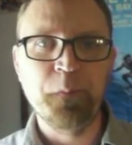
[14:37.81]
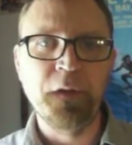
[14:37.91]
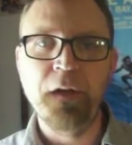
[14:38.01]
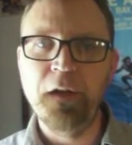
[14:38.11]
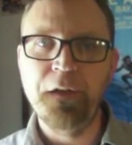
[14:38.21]

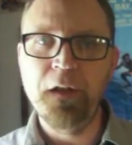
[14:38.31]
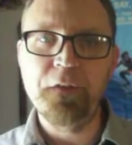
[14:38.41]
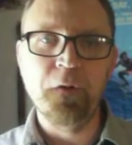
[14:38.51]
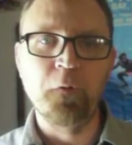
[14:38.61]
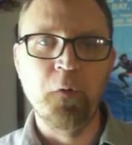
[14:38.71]
But
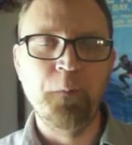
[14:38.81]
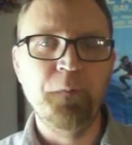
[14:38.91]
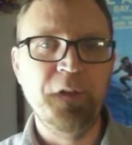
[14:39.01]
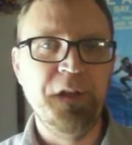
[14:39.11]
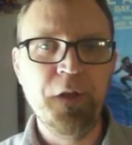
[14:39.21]
another group,
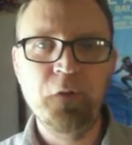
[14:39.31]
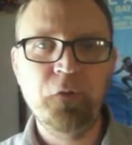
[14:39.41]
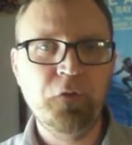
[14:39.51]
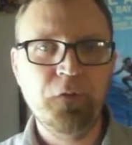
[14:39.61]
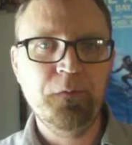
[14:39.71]
the
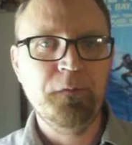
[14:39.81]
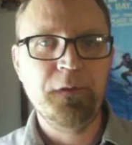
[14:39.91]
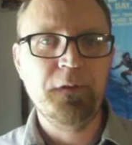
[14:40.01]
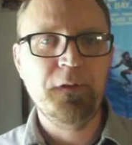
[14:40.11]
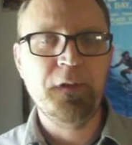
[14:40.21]
huge
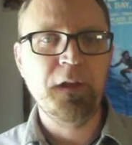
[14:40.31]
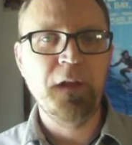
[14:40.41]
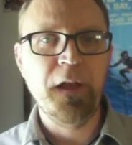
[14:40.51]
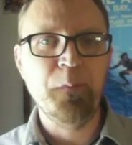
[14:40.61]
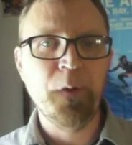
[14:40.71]
kind
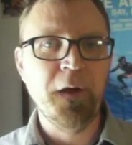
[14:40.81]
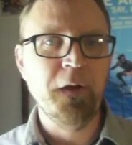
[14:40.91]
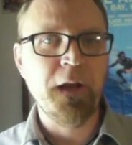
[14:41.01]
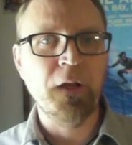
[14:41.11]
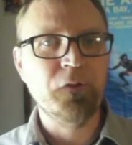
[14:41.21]
of Empire
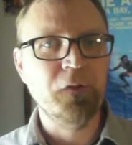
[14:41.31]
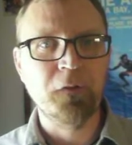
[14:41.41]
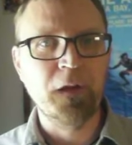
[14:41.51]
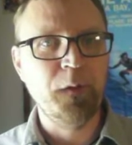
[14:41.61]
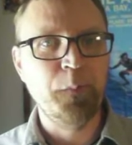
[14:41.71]
Council
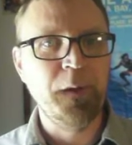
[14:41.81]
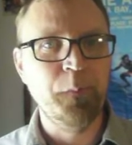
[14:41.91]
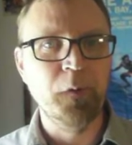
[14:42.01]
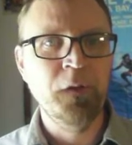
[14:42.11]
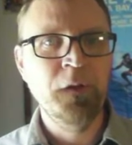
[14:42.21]
kind of
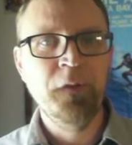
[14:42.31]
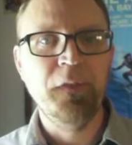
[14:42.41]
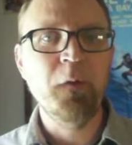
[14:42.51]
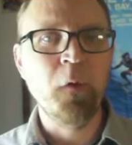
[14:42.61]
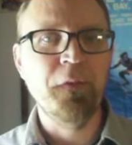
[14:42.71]
people,
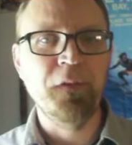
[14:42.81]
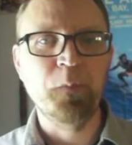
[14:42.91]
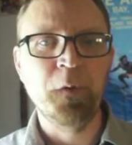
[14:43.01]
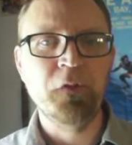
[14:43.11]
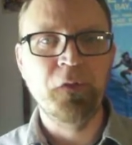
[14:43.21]
they want this
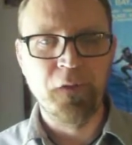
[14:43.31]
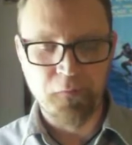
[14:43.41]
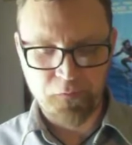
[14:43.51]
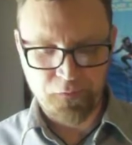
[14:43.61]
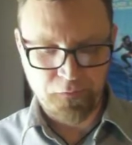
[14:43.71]
person that
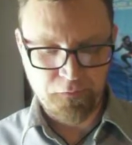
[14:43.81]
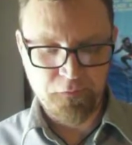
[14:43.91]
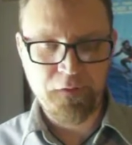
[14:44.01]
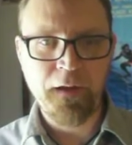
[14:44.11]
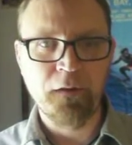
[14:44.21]
was
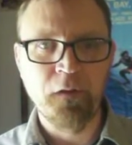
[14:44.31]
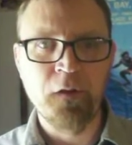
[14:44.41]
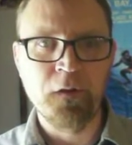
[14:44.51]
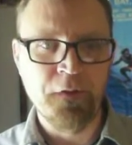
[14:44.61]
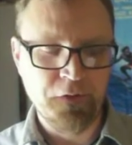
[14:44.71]
tagging
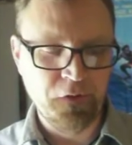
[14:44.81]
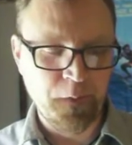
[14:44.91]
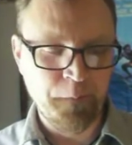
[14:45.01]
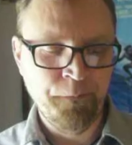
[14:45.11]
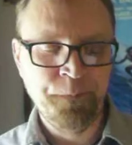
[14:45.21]
along on their ship.